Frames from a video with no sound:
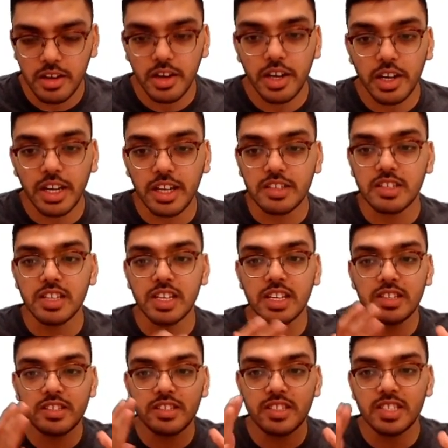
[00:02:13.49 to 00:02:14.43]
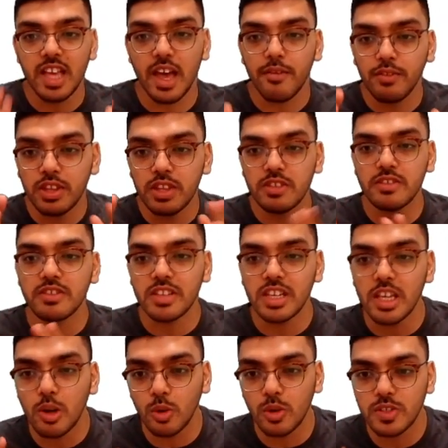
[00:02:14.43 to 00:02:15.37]
testing
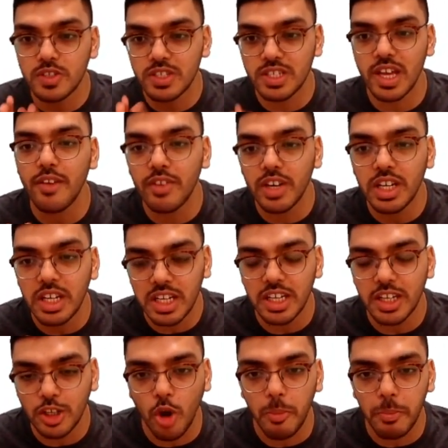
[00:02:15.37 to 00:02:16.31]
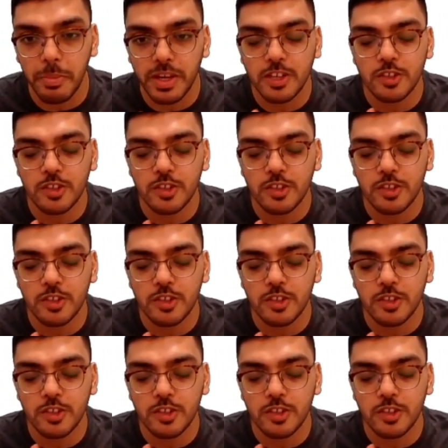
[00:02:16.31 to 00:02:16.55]
70 topics,